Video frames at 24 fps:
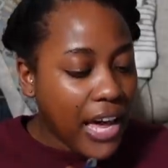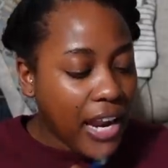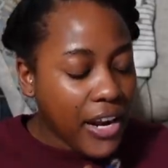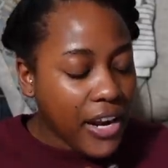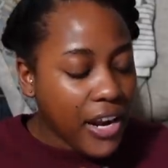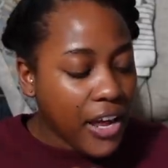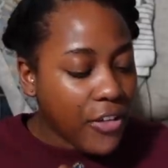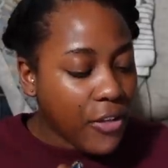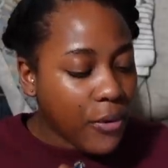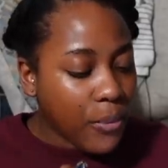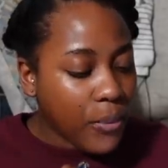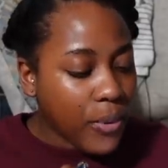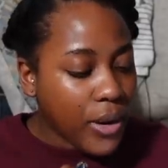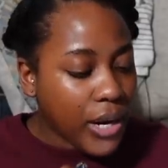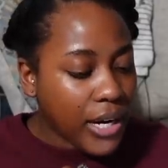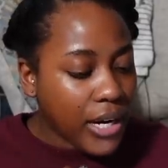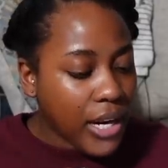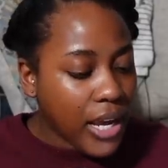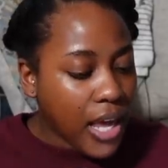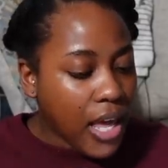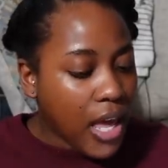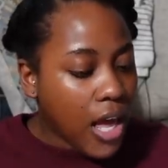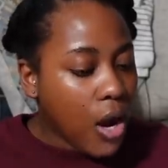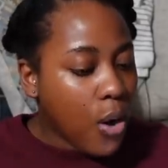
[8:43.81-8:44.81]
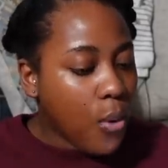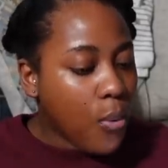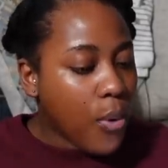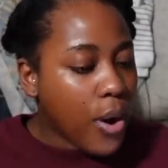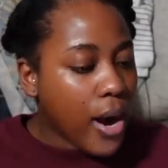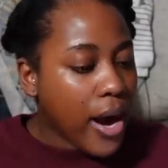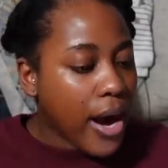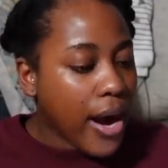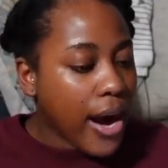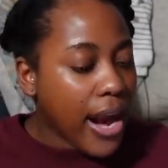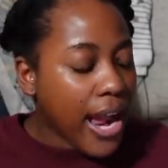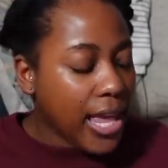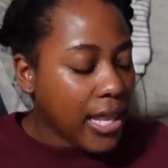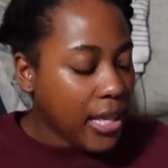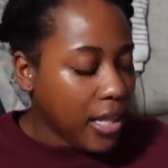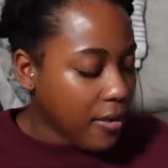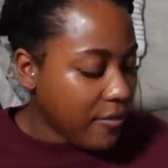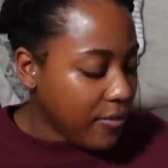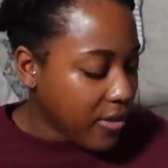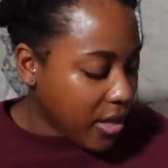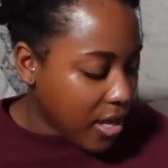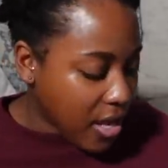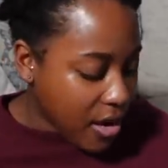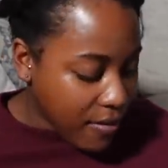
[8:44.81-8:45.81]
Another one where I
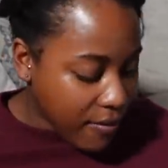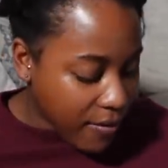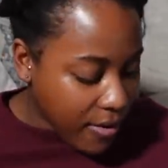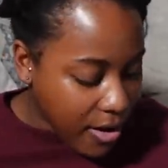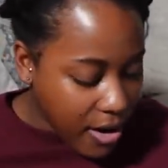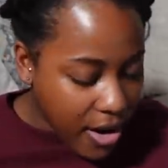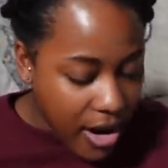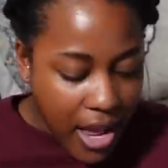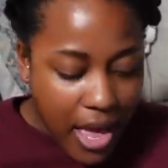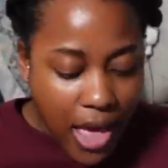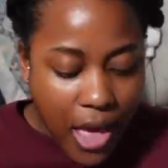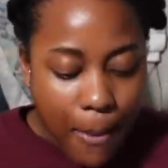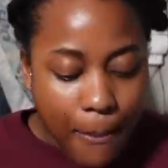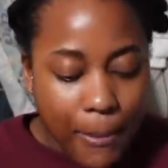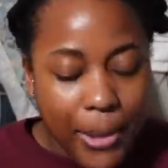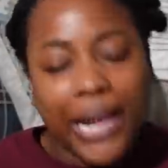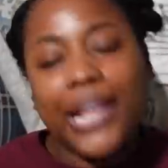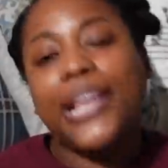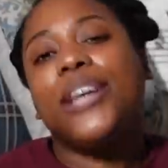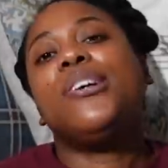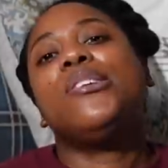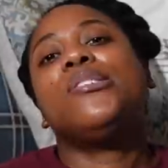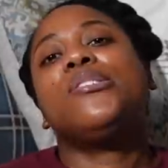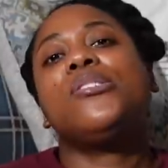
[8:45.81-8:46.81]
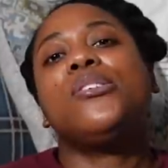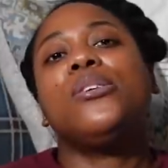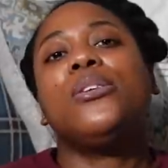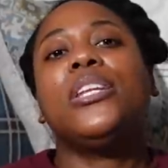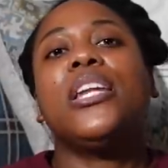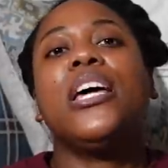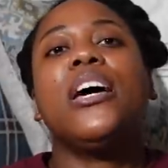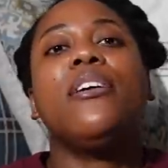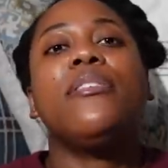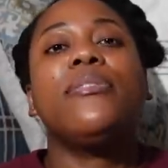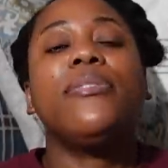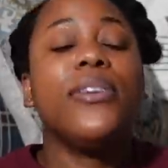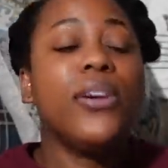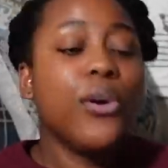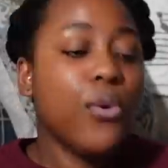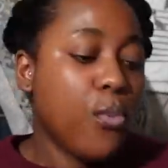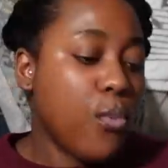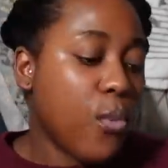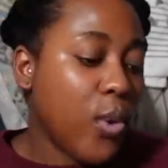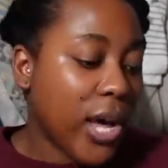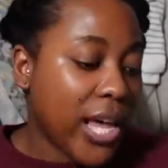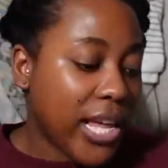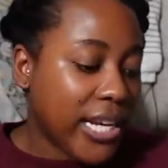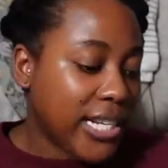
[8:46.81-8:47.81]
love the cover, but I also love
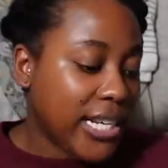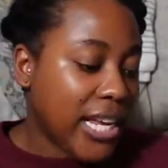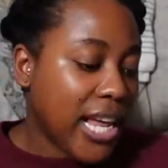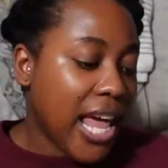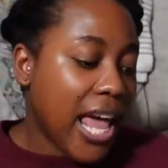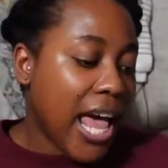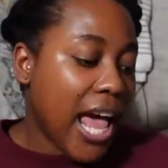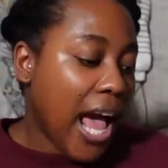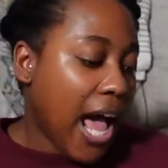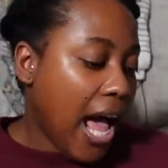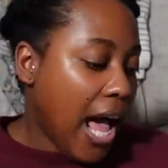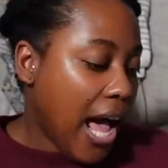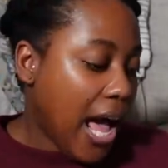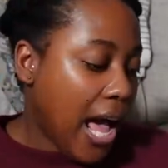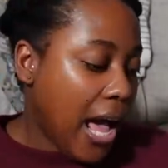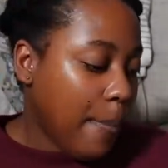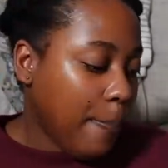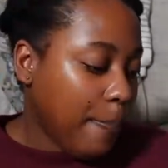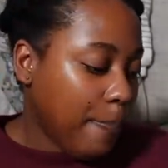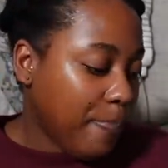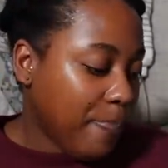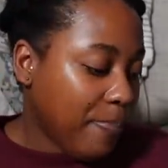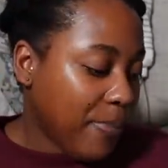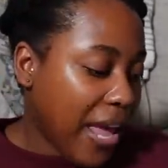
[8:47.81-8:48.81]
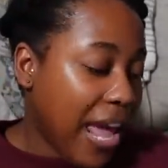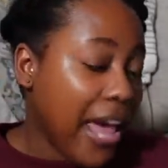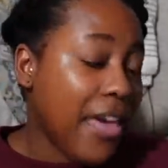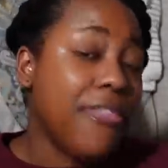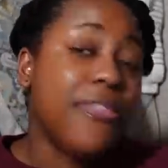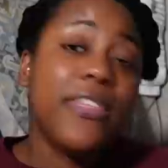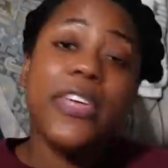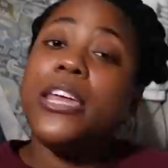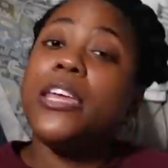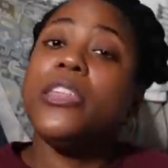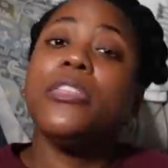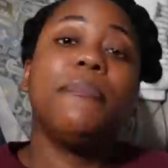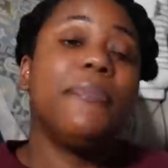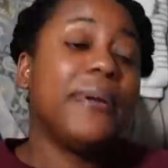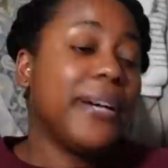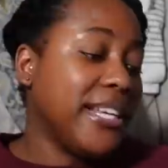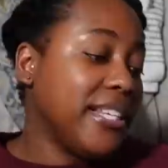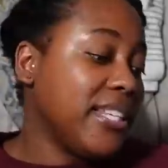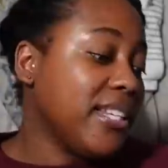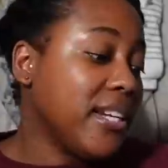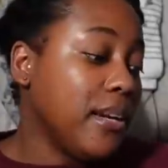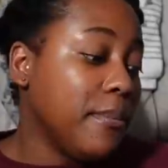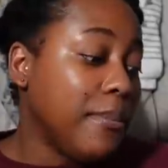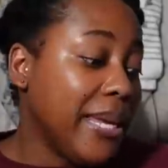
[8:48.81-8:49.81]
what um, I think the book
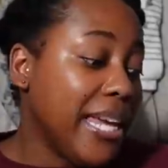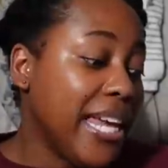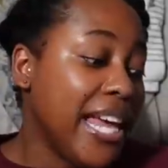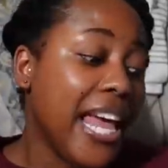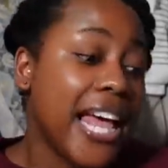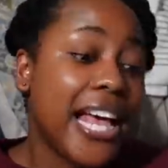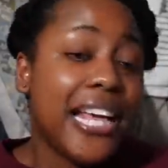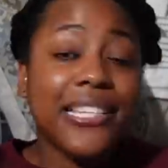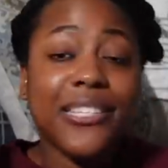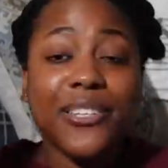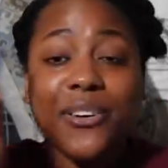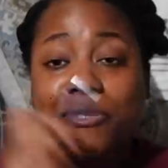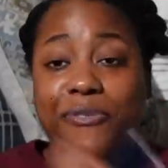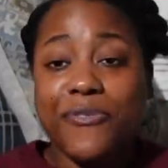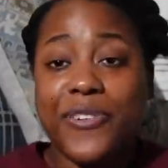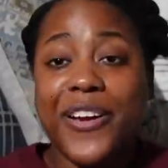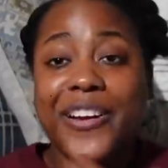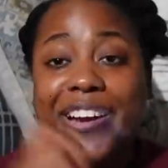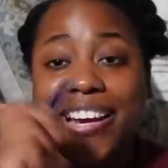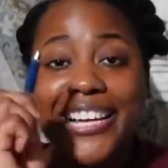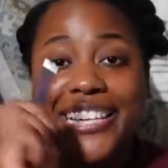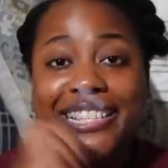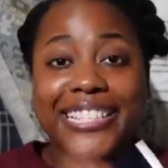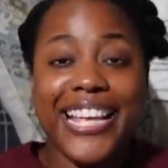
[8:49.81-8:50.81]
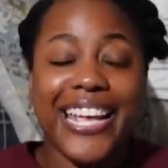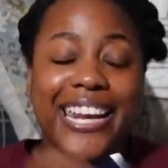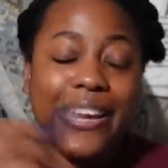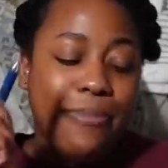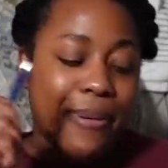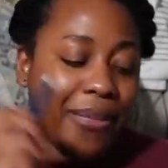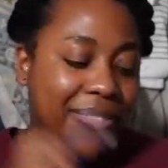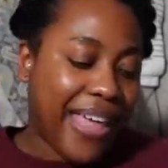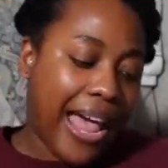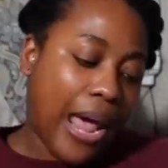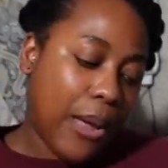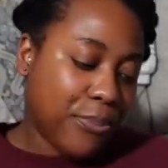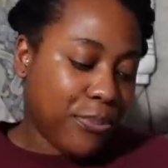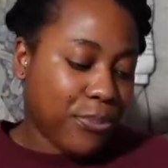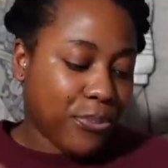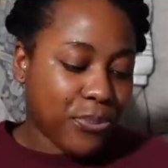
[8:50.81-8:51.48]
is gonna be. So very excited about that.